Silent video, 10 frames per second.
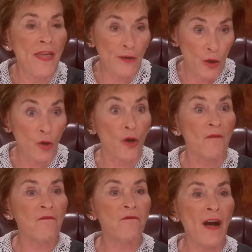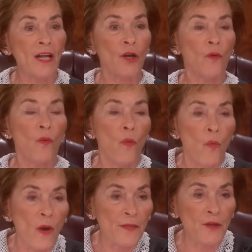Then you're going to follow
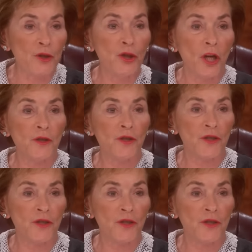what the judge